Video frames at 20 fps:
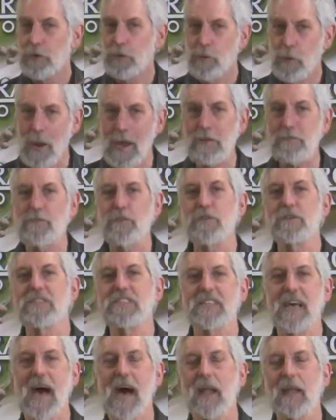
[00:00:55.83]
Great for
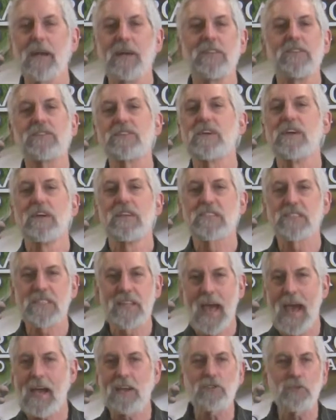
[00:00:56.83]
salads,
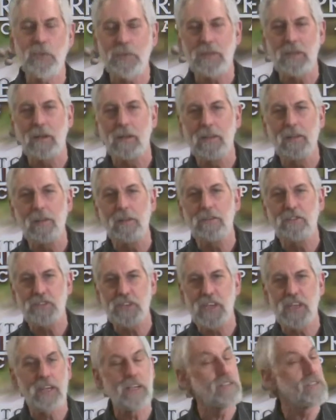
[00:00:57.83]
snacks with a little
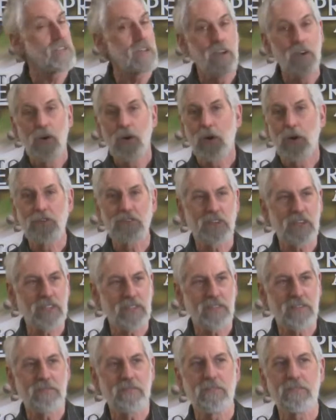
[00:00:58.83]
cheese, or
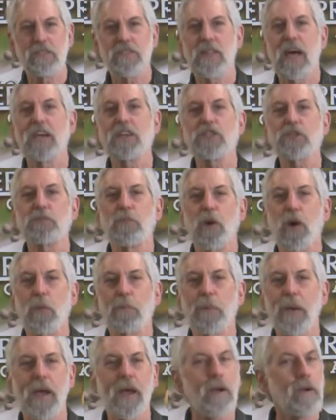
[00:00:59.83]
just nice small
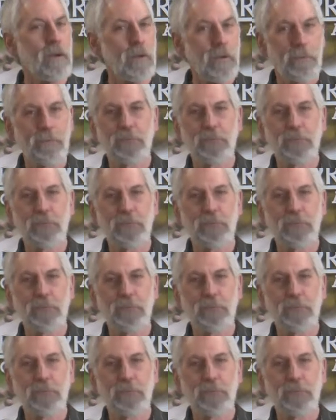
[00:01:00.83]
pear.